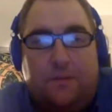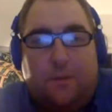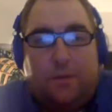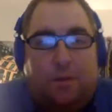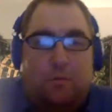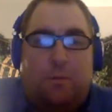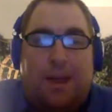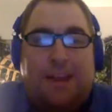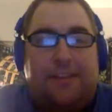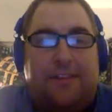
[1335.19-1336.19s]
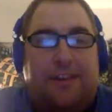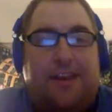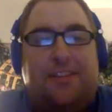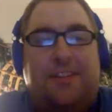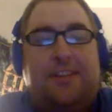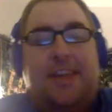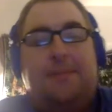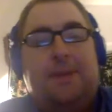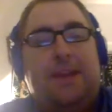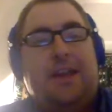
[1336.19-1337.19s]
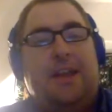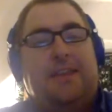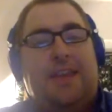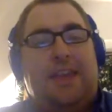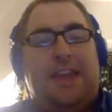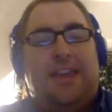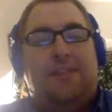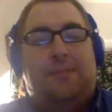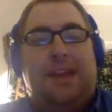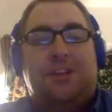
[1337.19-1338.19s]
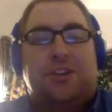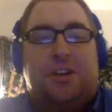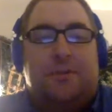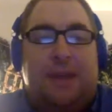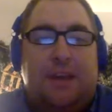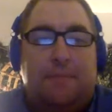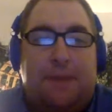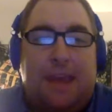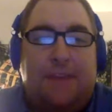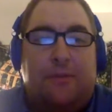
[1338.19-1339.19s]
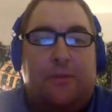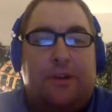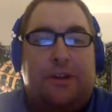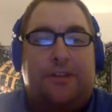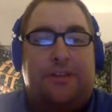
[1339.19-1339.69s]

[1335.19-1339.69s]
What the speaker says: White Sox, and the A's made sure to make them pay for it.